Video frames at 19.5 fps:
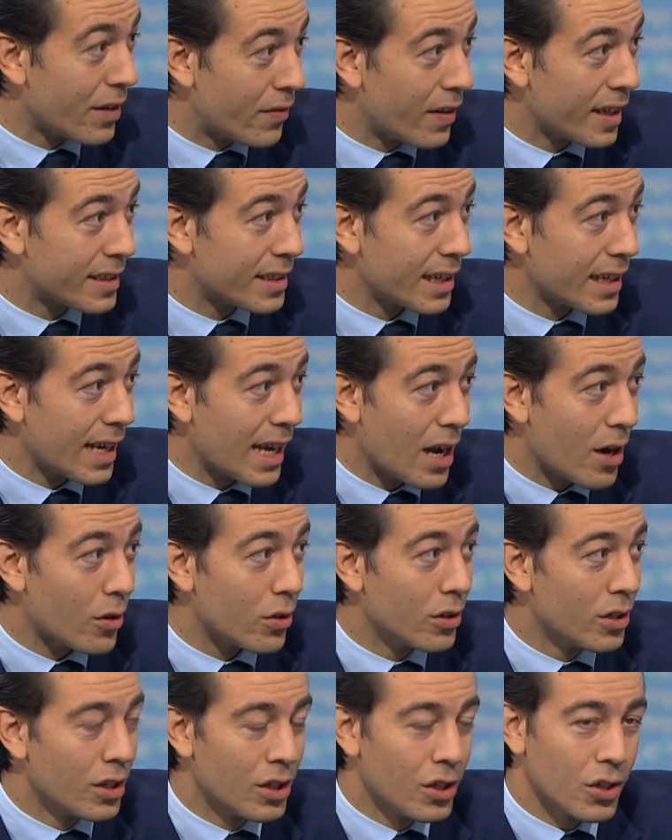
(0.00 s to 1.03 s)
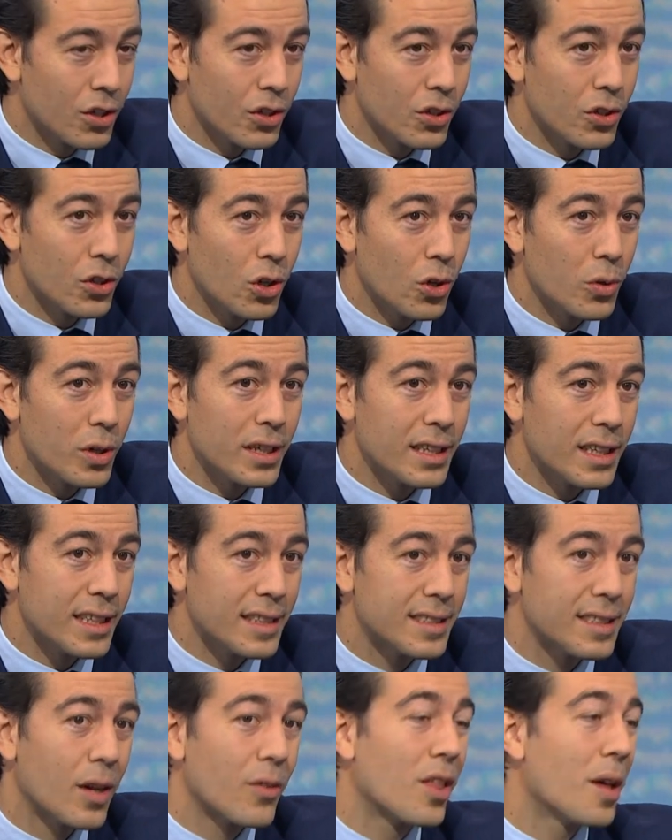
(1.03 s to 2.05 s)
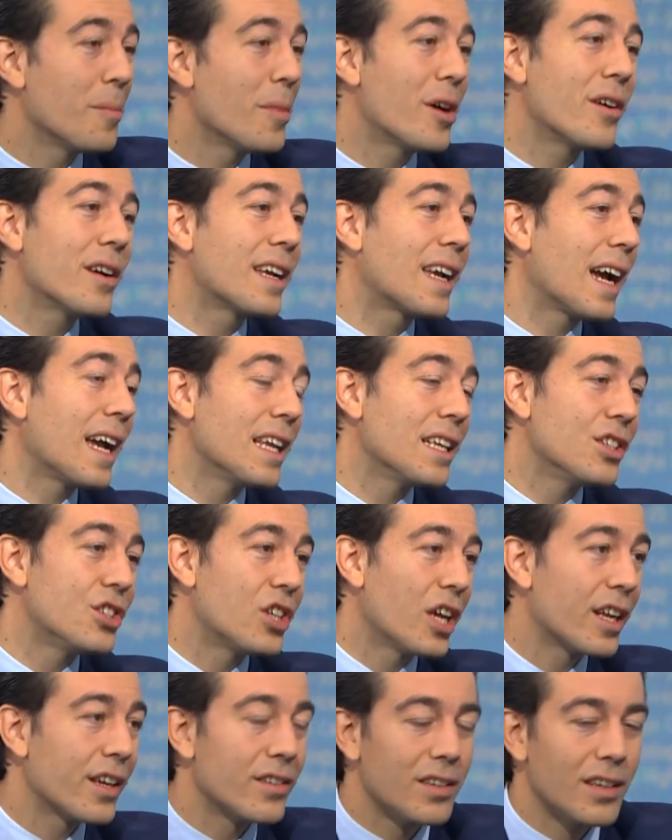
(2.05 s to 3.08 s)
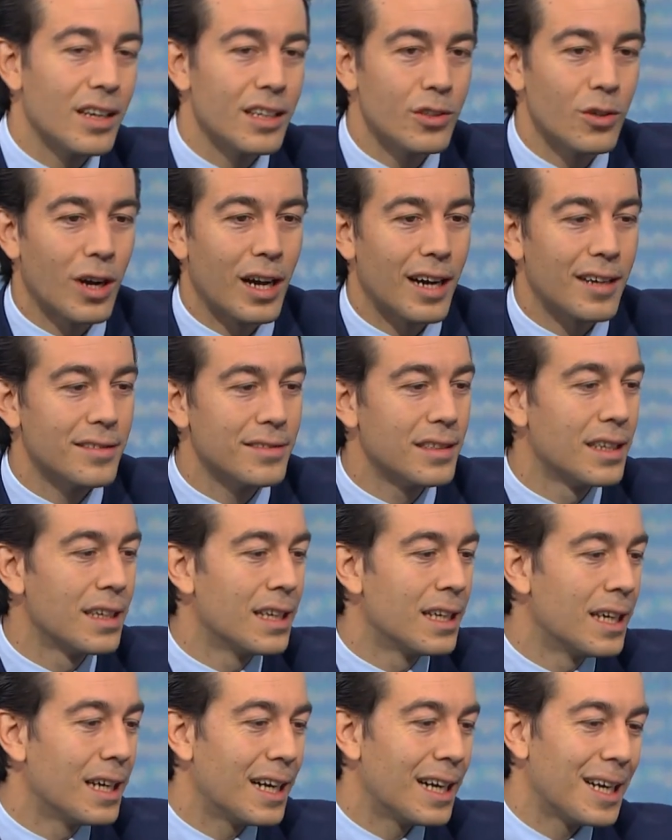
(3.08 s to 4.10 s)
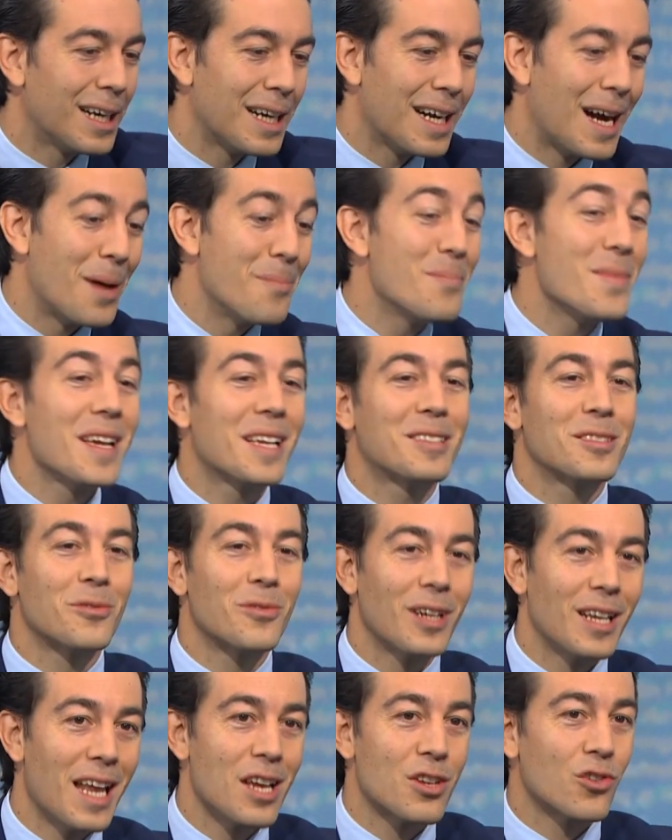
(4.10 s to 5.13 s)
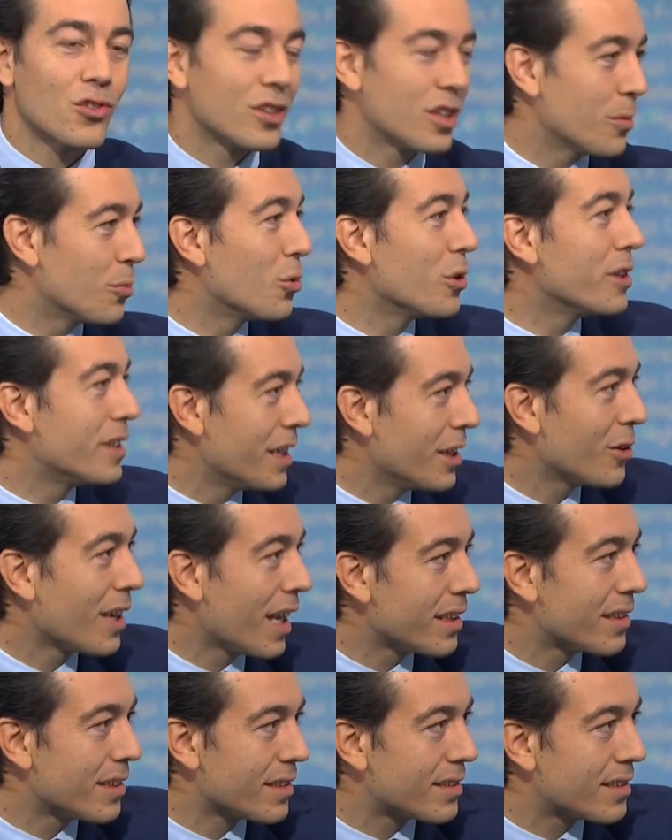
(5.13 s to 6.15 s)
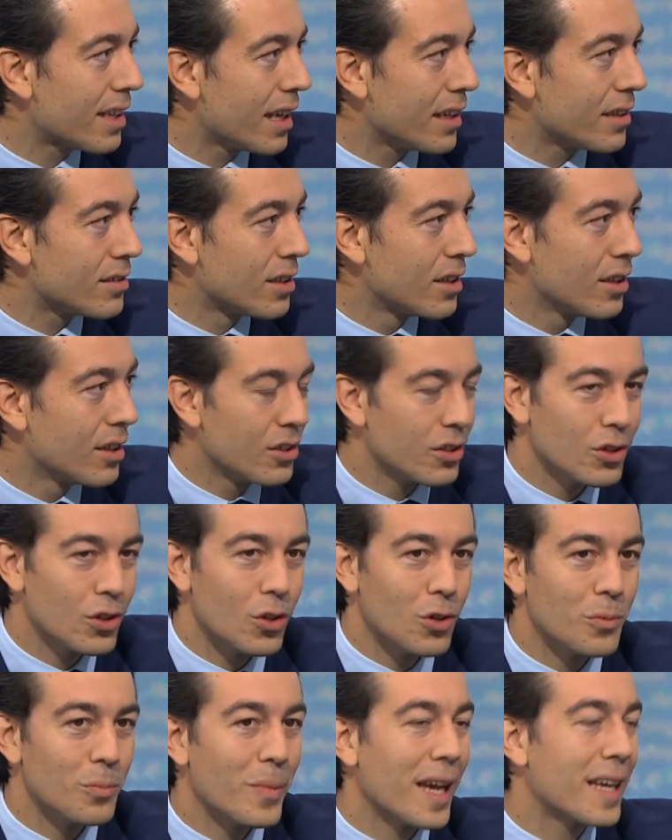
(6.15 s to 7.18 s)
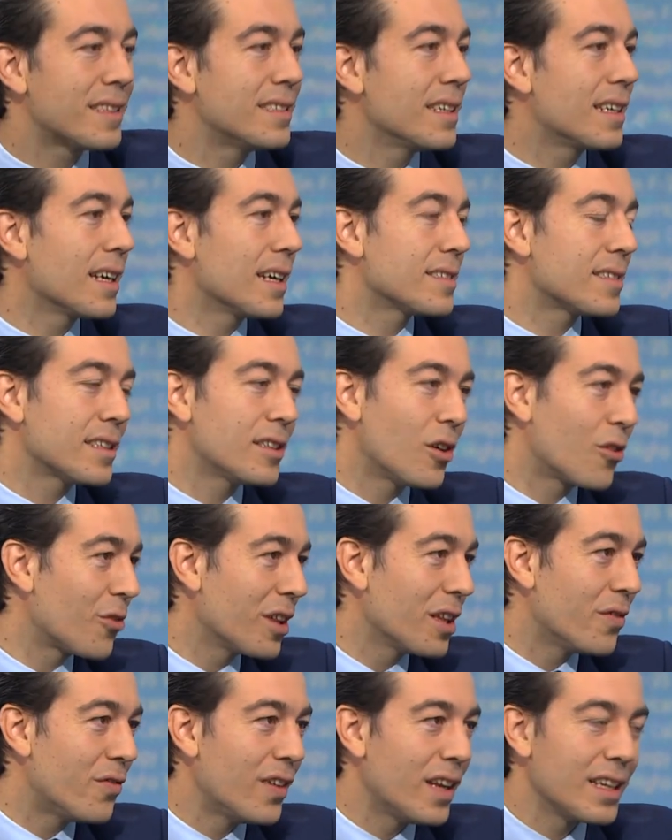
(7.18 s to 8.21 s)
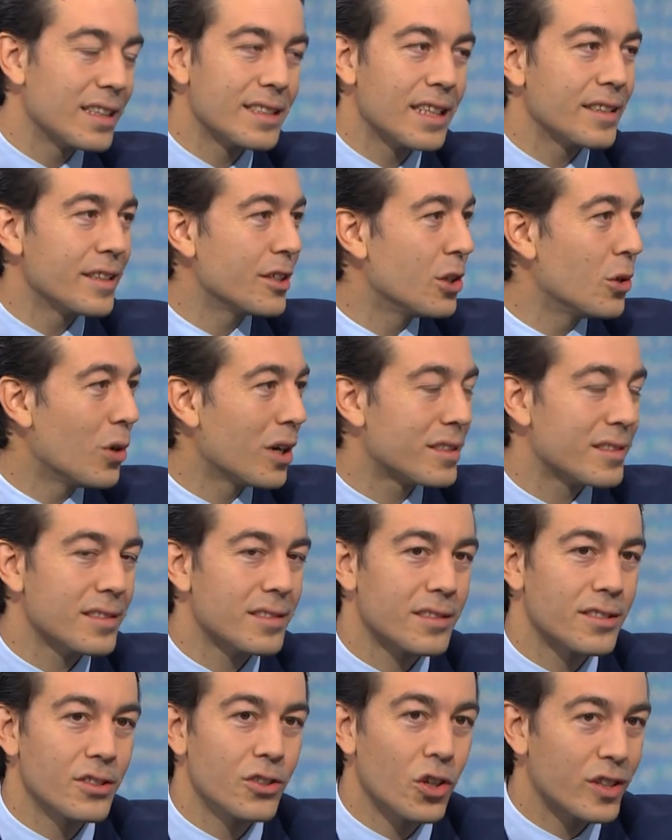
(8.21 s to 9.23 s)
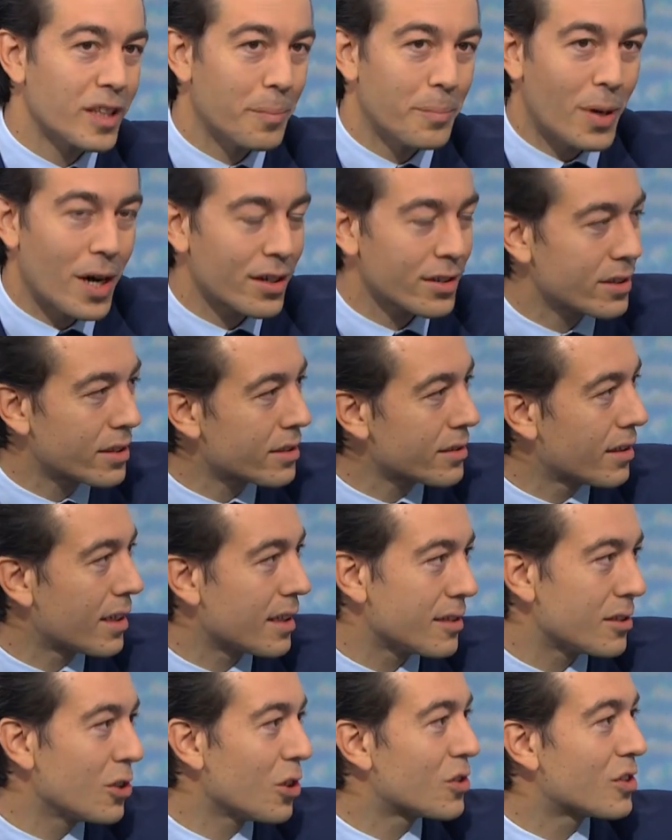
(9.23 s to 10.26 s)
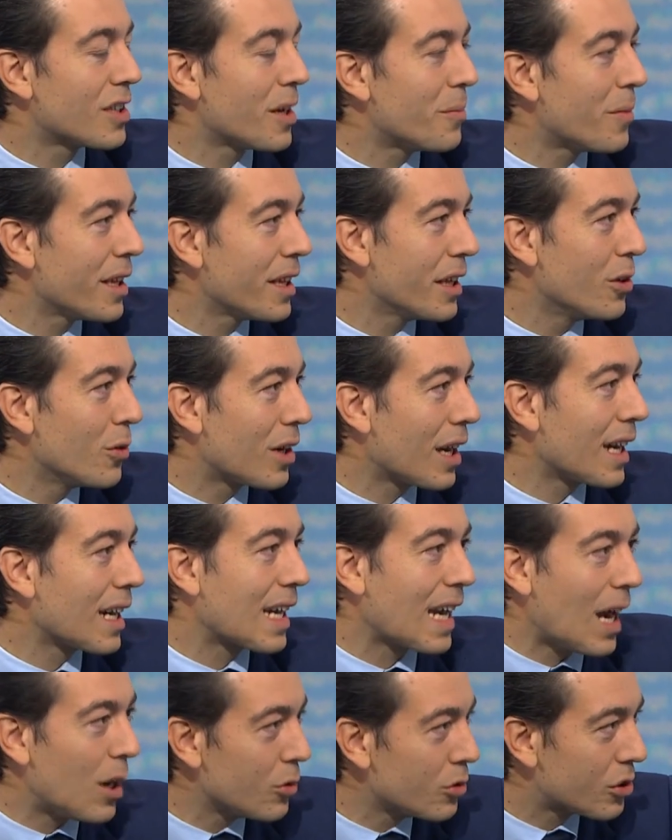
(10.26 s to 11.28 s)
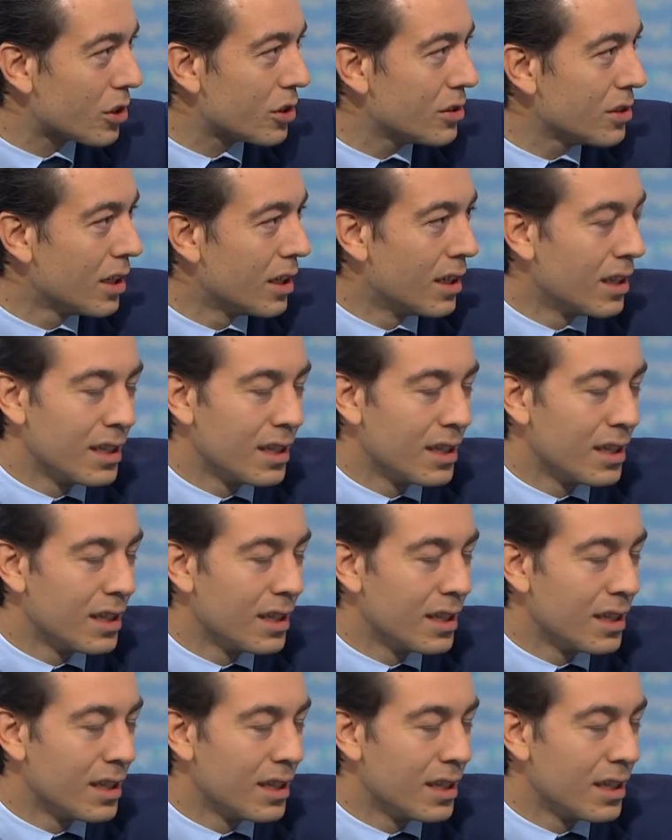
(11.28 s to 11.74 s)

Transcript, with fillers: affecting now. You know, in, in South America in general, you have uh, a mixed relationship with the United States you know, Mexicans are already feeling that the U.S. is not a partner, that it's not somebody you can count on.